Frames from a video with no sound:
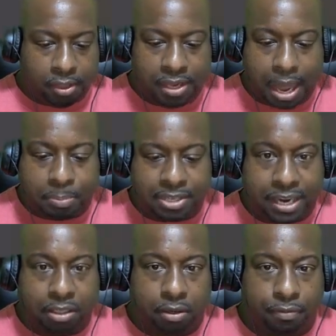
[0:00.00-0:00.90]
The
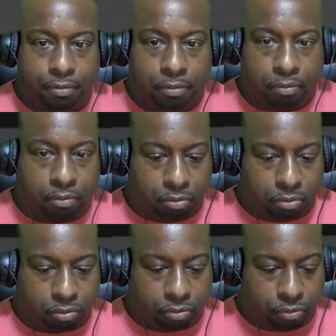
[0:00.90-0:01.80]
objective
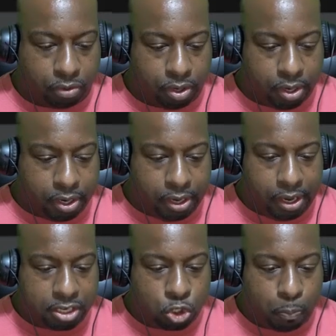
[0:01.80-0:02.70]

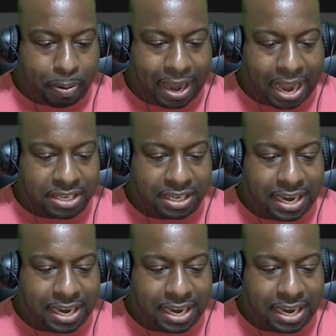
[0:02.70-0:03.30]
is to pass